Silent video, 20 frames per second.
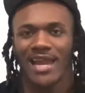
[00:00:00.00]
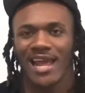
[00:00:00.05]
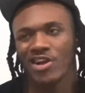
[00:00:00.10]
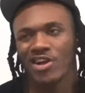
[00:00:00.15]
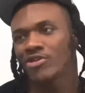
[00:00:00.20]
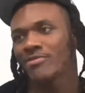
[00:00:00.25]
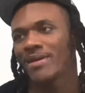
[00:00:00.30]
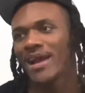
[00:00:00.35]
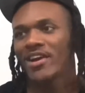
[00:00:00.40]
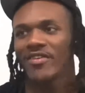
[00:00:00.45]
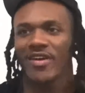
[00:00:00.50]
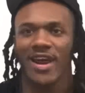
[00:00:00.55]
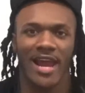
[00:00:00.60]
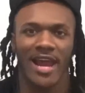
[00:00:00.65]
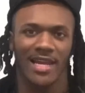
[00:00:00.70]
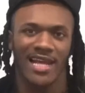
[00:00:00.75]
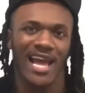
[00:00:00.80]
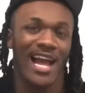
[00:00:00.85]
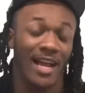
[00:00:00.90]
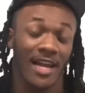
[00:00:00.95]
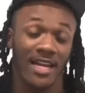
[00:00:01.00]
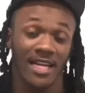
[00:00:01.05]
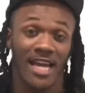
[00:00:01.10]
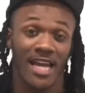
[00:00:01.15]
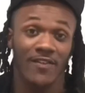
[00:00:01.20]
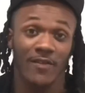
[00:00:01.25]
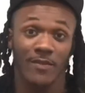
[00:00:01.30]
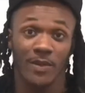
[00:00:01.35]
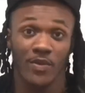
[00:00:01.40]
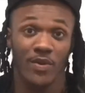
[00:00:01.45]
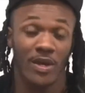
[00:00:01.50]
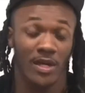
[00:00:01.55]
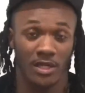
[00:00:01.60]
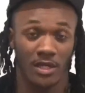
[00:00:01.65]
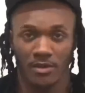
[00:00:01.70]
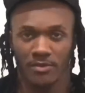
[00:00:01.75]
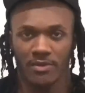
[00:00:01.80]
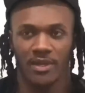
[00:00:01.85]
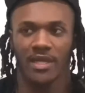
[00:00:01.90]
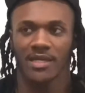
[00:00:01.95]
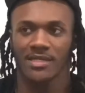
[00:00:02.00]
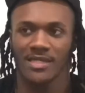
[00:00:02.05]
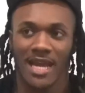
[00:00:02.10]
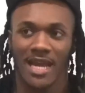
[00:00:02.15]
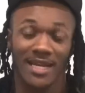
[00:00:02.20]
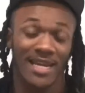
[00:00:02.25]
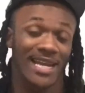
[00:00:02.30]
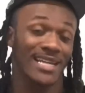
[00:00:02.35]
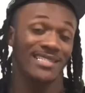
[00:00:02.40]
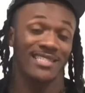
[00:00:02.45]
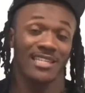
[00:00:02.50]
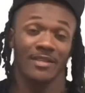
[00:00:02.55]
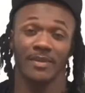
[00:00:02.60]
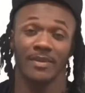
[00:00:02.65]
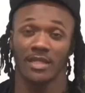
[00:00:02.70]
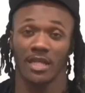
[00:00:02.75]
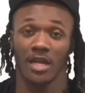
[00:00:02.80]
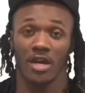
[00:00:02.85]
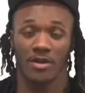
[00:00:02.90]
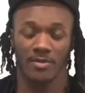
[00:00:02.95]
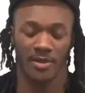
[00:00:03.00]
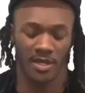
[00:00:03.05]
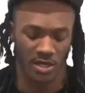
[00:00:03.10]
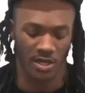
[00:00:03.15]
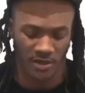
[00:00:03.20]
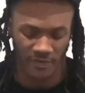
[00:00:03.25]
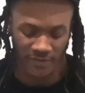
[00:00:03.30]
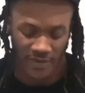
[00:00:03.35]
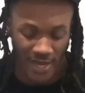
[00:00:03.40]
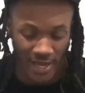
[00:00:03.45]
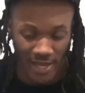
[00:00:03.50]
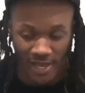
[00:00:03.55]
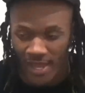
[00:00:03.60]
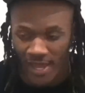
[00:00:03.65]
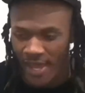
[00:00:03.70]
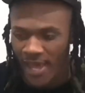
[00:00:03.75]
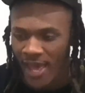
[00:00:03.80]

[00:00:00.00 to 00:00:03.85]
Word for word: like oh my granny, I can never be one of them niggas, like that shit be throwing me off, like